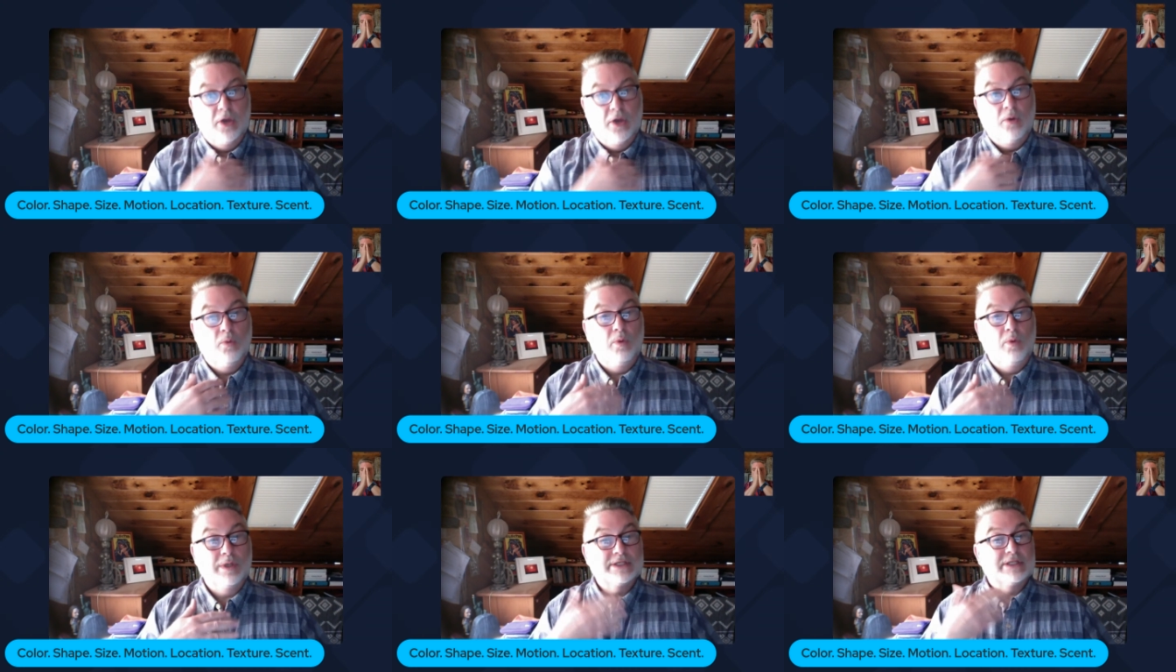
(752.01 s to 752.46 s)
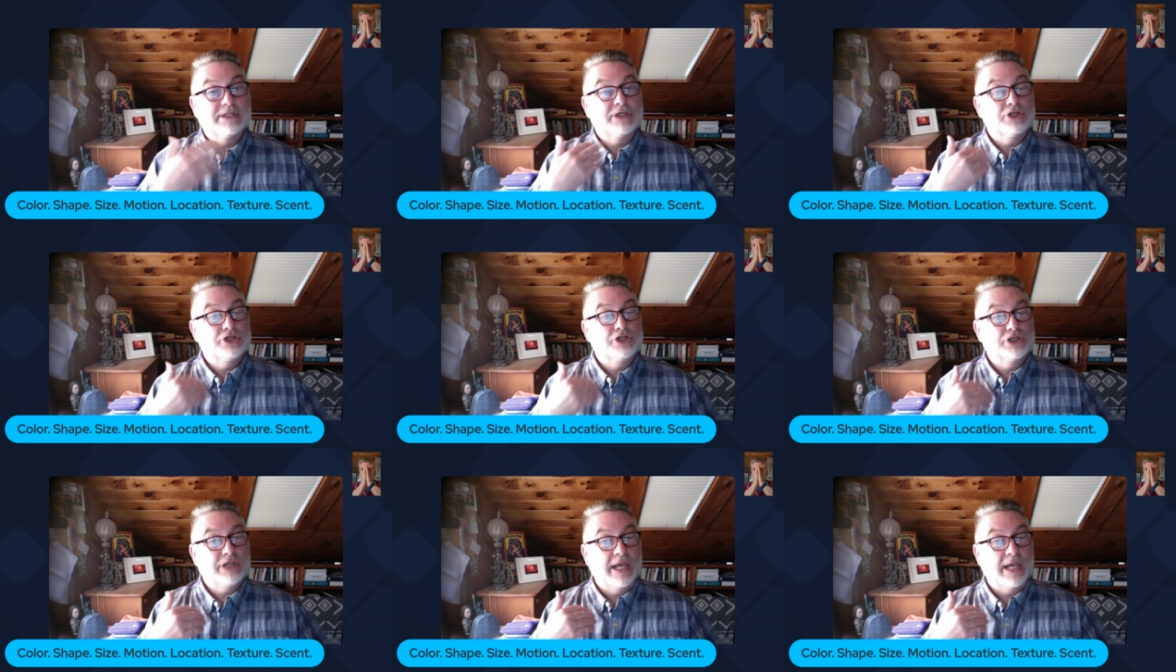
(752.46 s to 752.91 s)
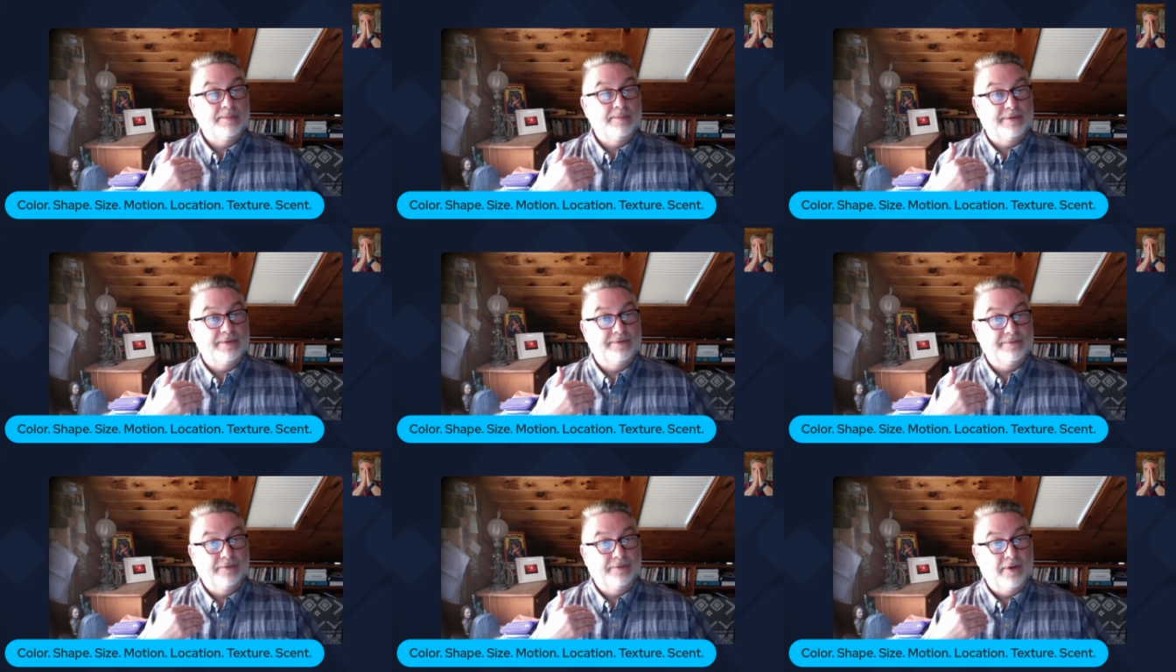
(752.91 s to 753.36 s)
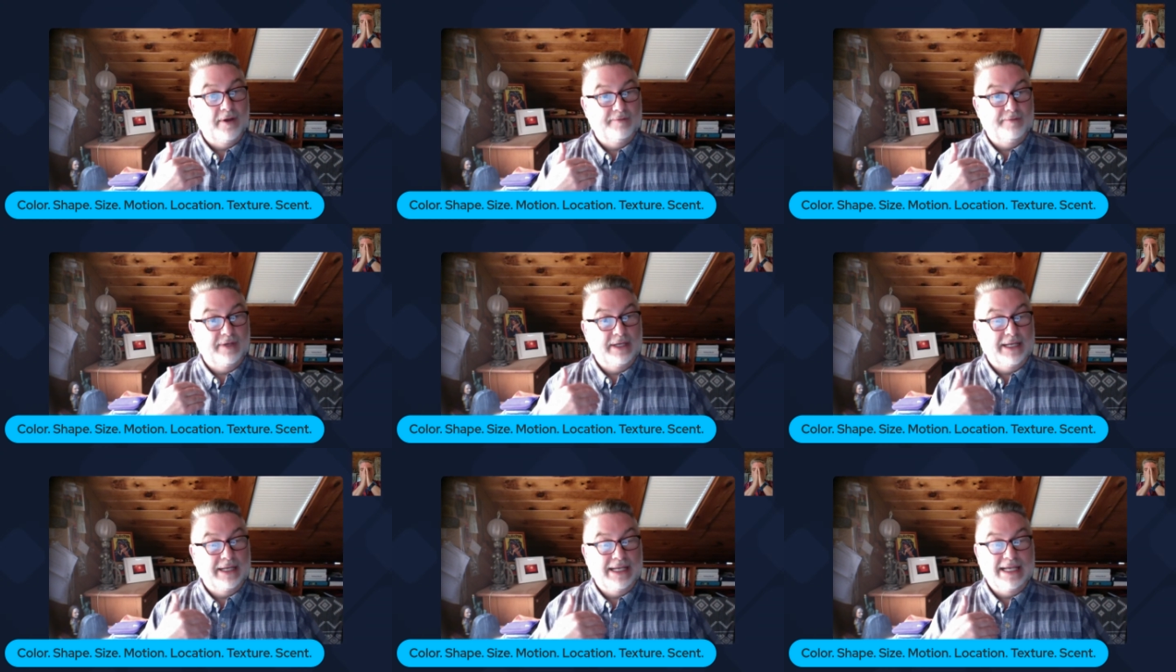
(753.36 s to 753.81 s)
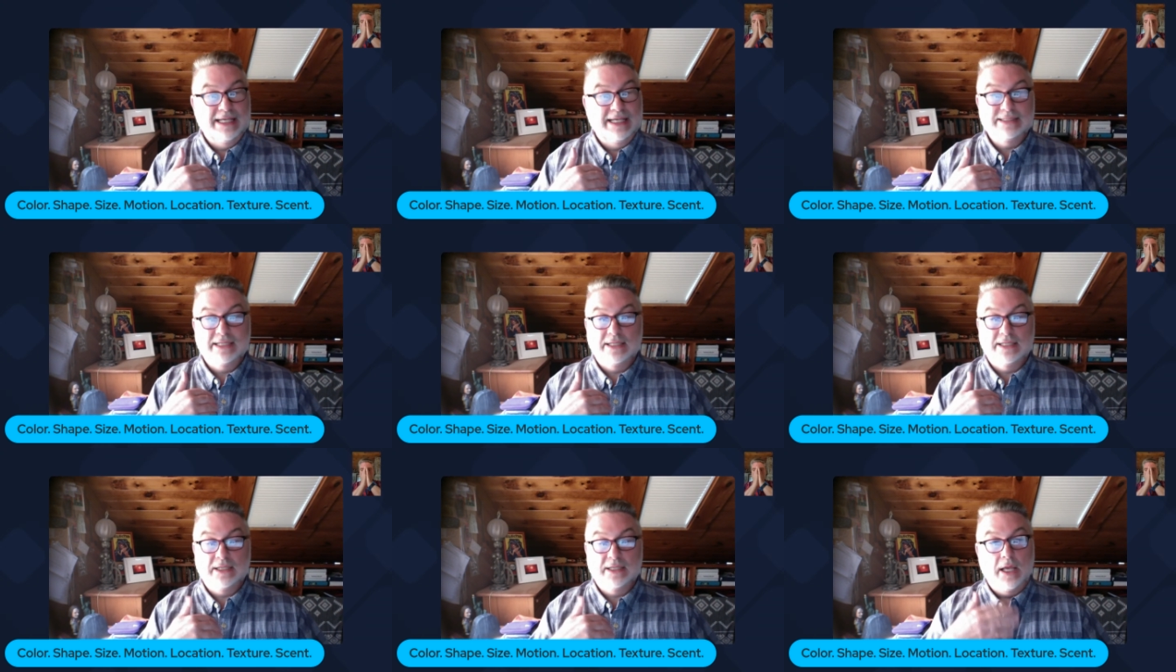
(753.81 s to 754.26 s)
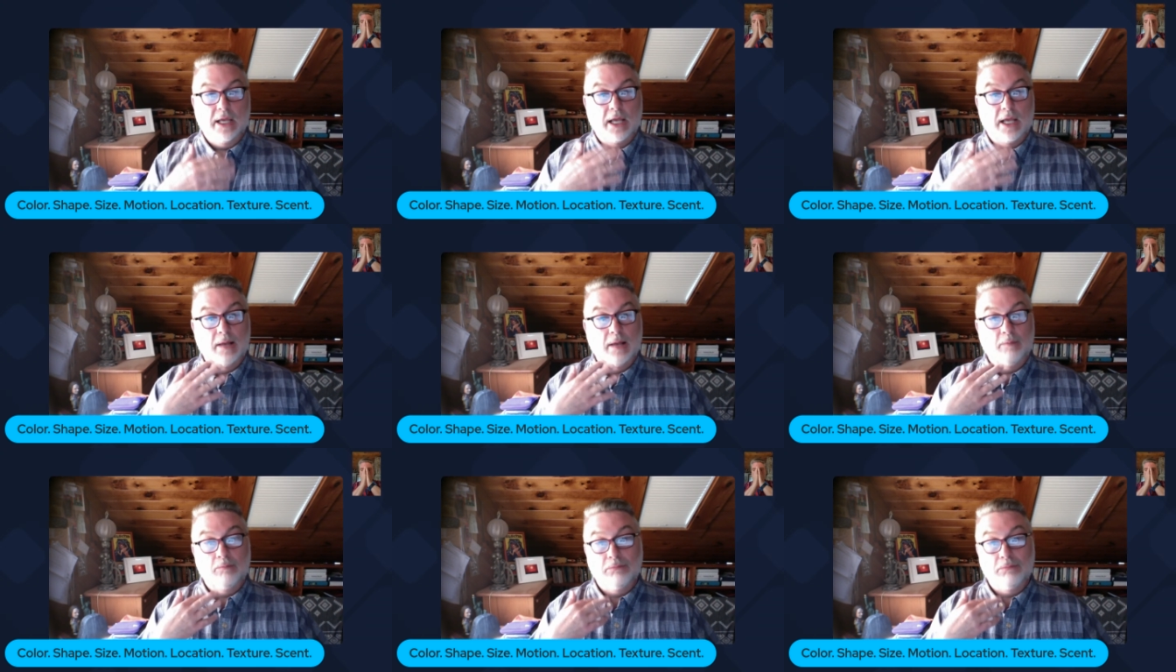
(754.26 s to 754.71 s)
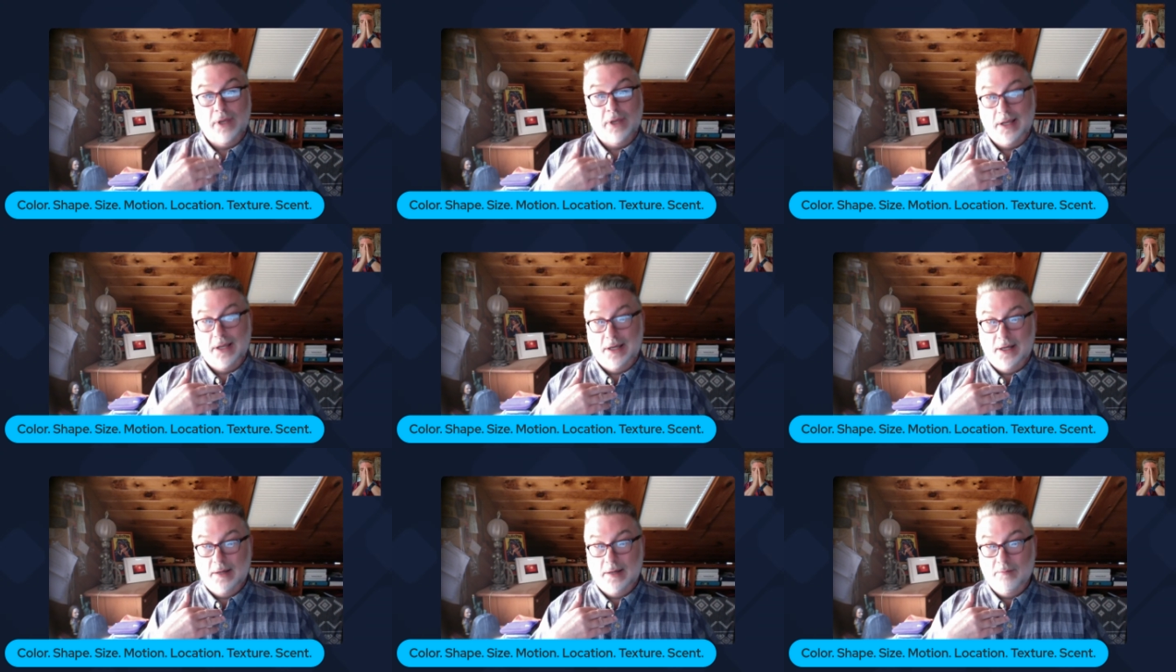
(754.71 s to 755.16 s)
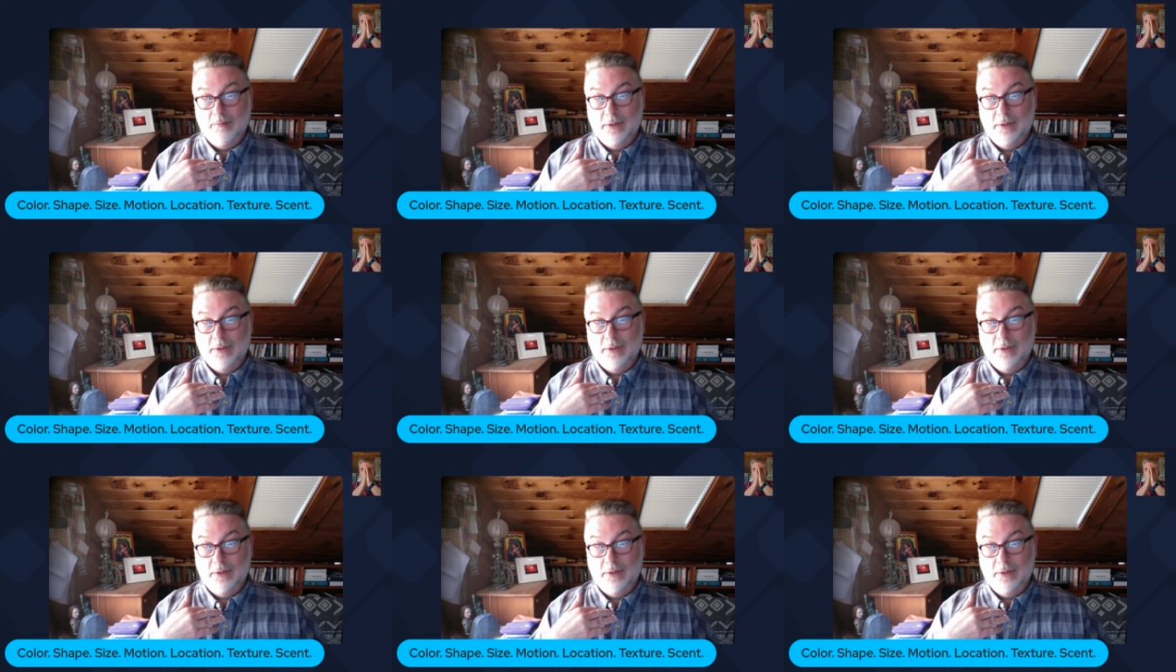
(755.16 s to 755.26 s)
What's the shape of it? Is it a blob?